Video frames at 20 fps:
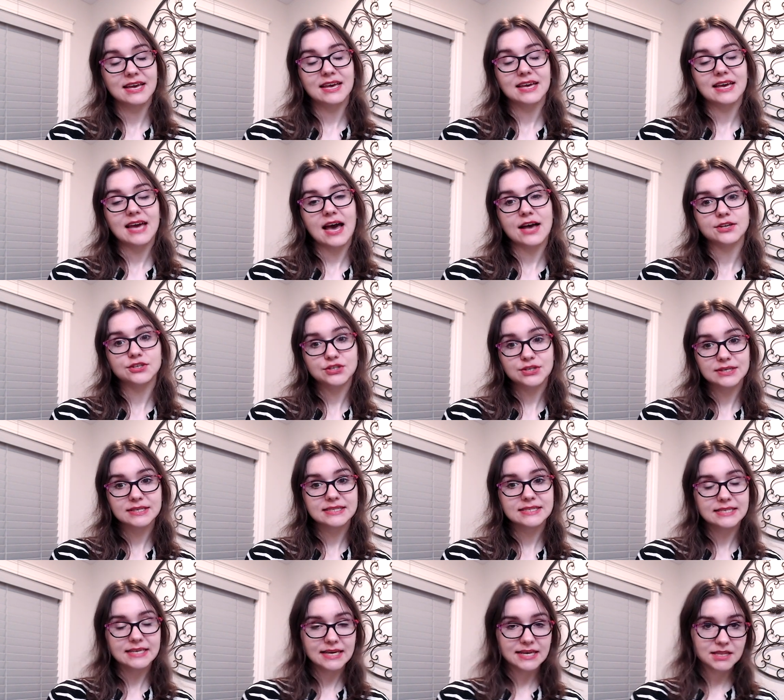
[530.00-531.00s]
As you can
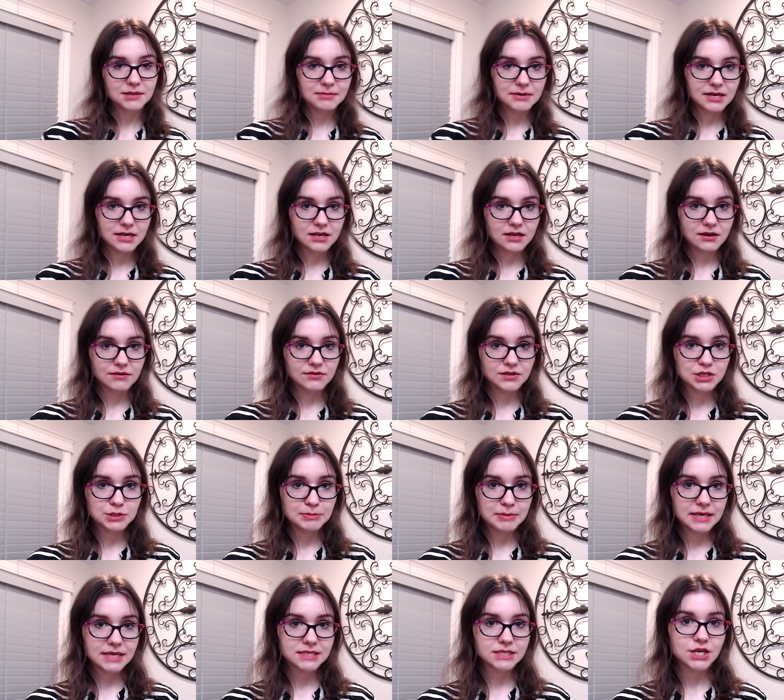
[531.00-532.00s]
see at the beginning of this
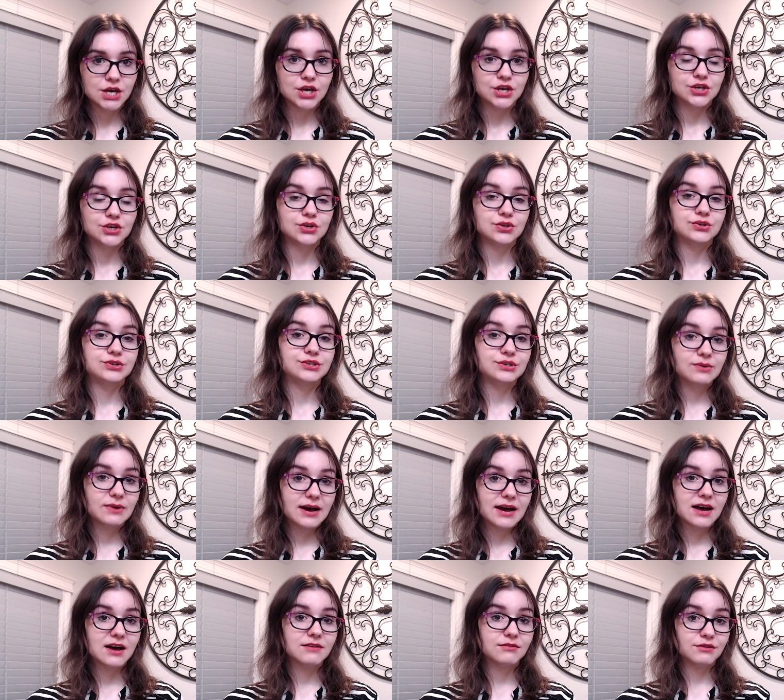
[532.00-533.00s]
piece, you do
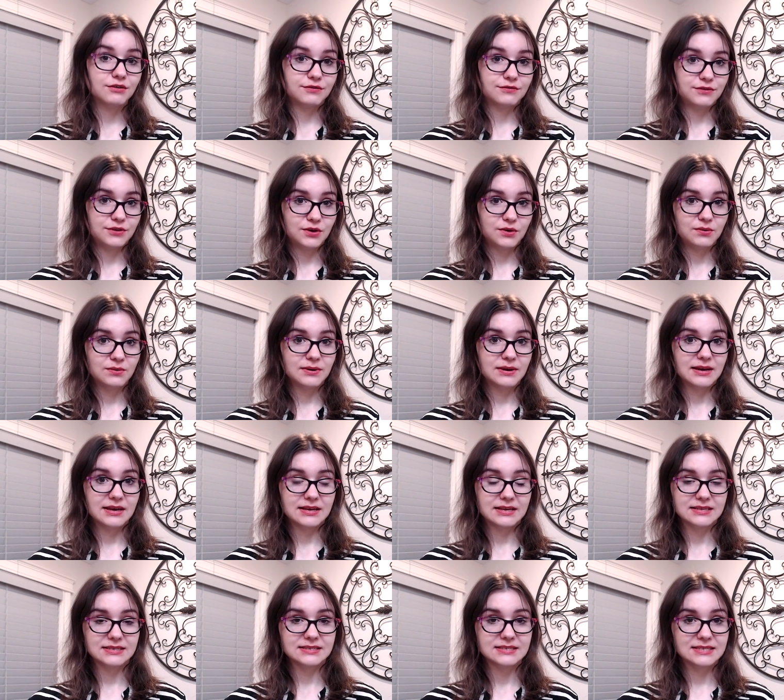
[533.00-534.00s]
have a few
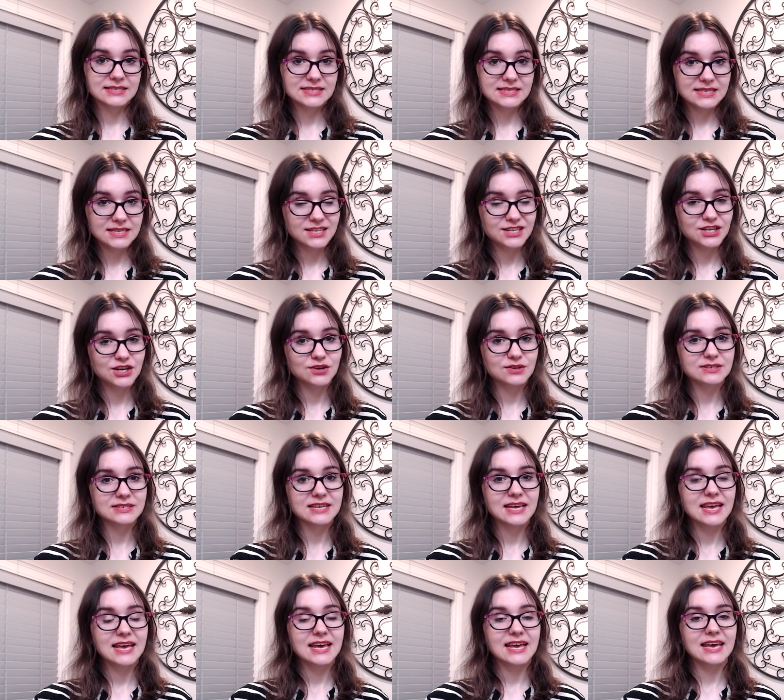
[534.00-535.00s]
16th notes
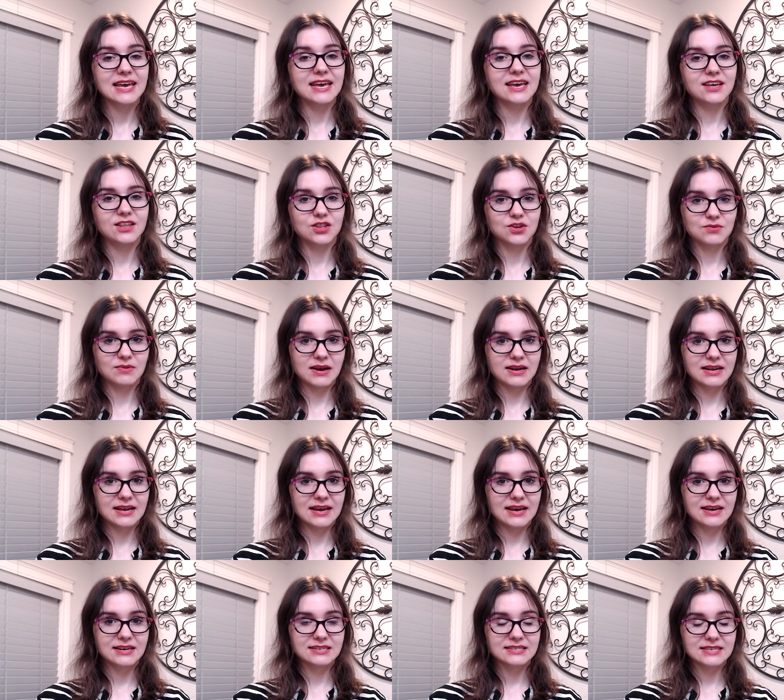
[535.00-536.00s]
in the right
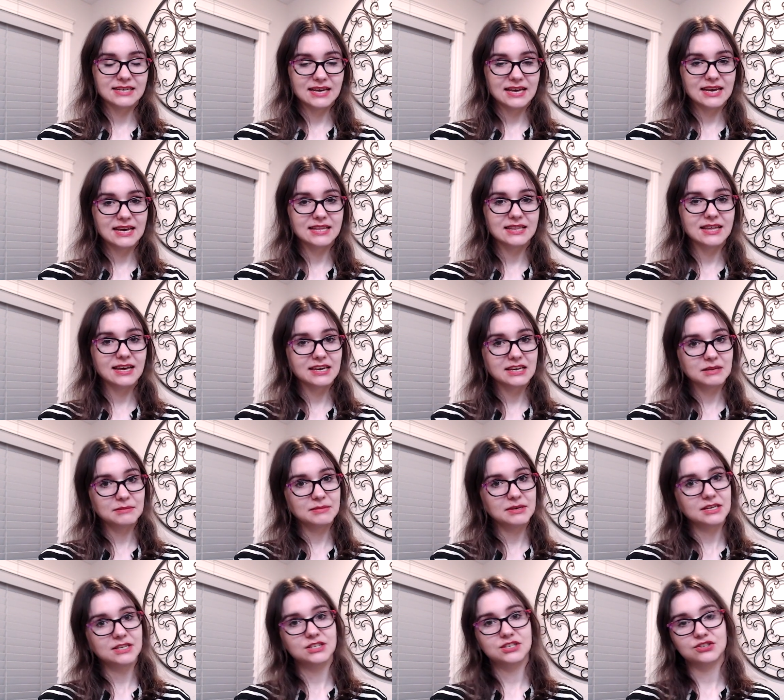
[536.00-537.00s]
hand, and that can
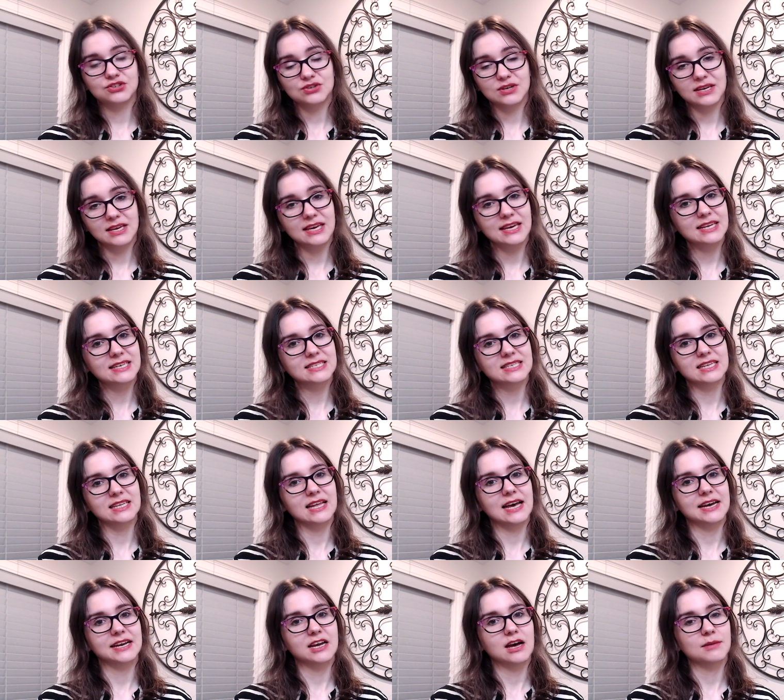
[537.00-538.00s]
be tricky to
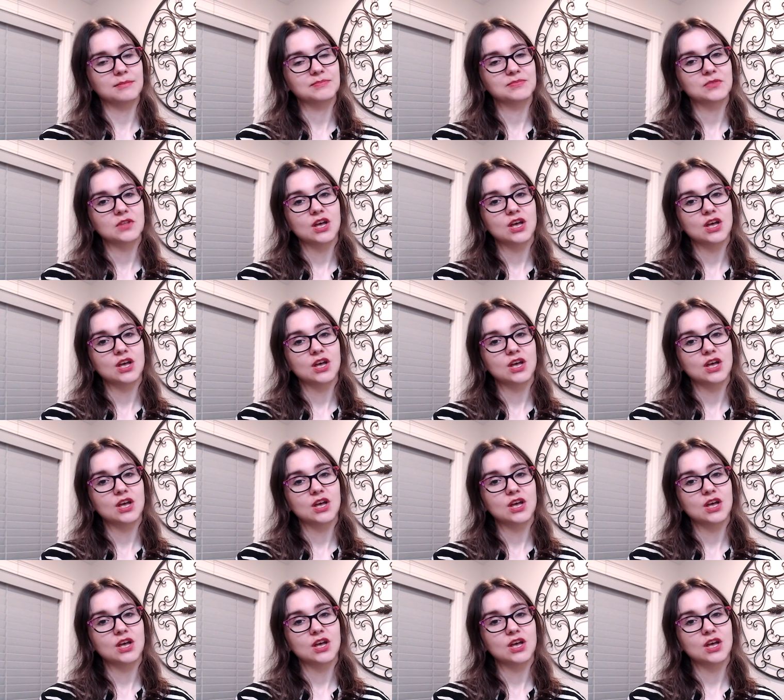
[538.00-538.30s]
line up.